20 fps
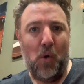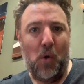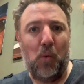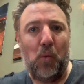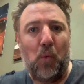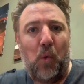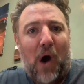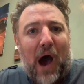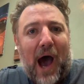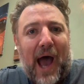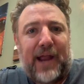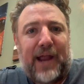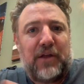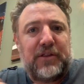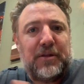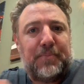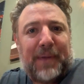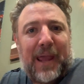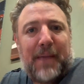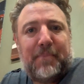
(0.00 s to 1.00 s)
Why are
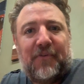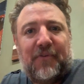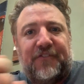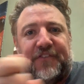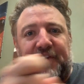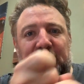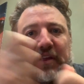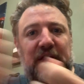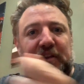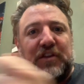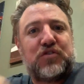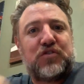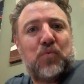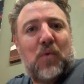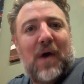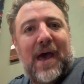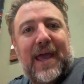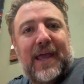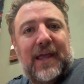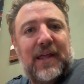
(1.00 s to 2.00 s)
the people feeling this
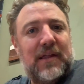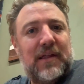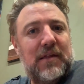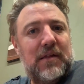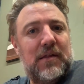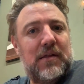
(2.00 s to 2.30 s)
way?